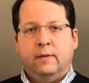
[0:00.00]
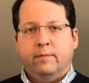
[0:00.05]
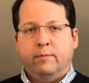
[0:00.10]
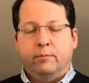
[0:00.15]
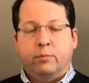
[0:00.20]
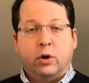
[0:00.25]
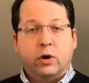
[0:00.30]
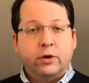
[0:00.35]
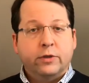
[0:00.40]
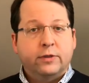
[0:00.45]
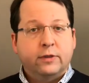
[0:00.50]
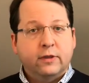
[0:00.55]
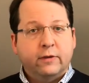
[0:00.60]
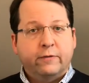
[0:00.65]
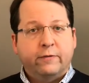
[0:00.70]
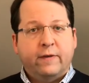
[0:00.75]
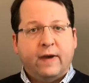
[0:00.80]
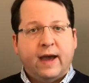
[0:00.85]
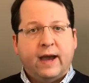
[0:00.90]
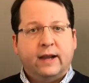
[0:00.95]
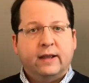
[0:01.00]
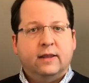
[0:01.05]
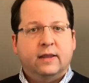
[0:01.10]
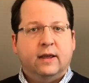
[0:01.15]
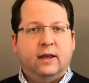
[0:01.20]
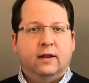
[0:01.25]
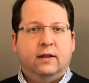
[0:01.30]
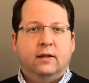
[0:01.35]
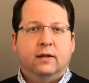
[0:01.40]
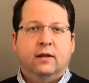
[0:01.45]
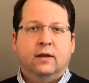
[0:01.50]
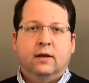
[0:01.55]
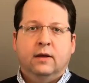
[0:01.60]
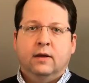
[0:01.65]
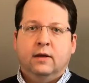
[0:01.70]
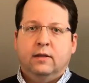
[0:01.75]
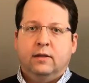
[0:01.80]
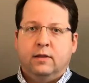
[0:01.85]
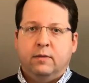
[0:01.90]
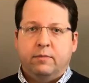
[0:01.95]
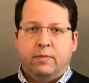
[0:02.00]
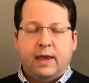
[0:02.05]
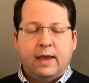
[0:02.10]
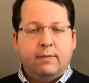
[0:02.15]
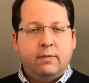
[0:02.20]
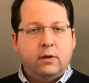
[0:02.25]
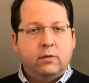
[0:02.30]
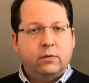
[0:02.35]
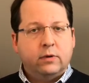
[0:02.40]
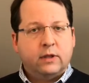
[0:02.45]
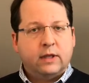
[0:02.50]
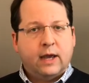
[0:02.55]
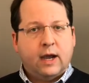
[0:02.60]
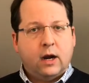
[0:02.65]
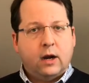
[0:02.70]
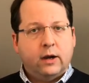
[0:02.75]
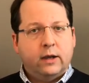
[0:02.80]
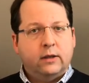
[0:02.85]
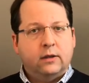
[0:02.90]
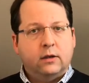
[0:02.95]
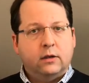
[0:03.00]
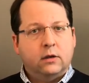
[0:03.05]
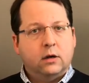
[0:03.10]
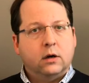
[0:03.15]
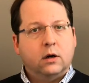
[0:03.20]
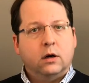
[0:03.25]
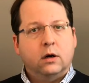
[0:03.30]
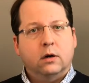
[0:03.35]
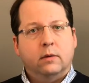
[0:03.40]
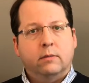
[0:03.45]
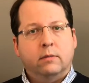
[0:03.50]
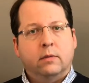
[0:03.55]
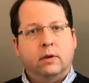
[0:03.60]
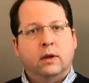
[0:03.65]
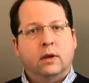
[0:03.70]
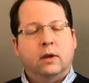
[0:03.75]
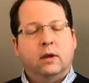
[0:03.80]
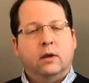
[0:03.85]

birth defect and the baby was carried to term,